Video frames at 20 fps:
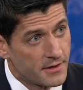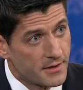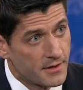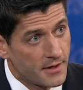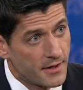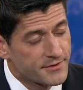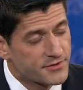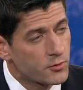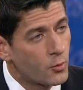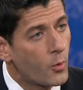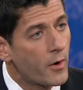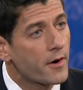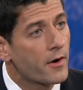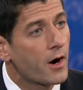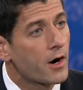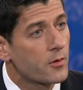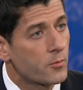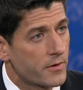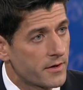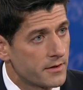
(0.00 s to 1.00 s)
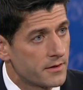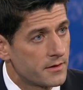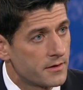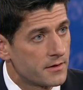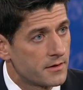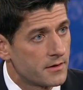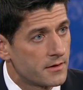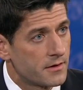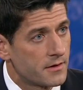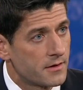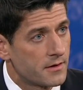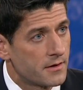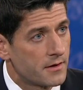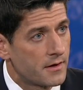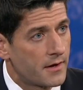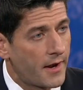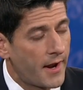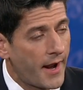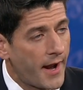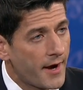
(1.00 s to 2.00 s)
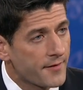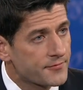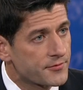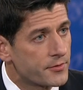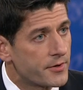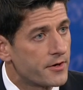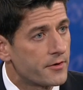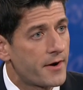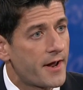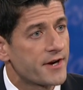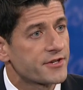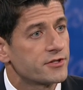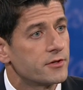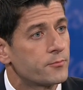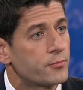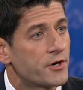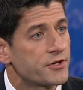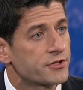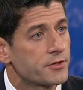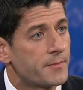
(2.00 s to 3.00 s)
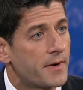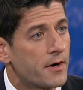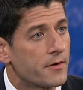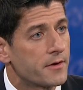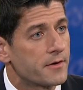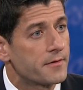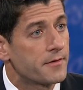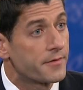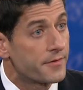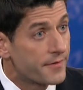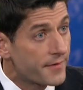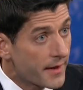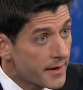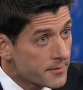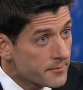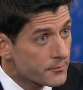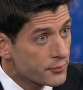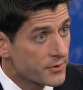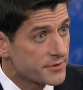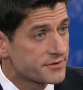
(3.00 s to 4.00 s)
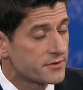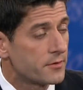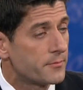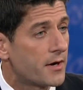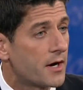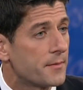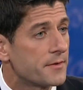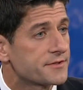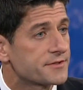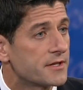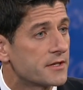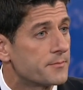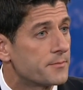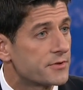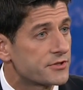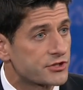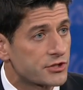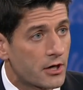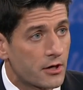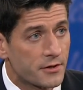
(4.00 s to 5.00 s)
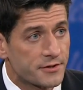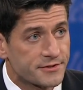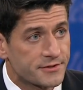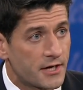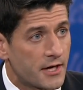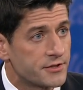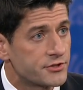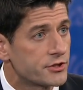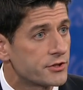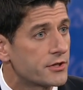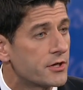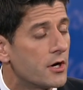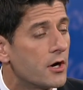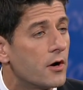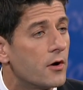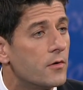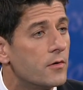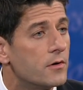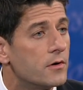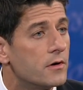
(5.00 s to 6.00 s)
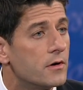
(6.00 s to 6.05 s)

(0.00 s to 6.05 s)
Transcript: And so where are we? After international pressure mounted, then President Obama said Bashar Assad should go.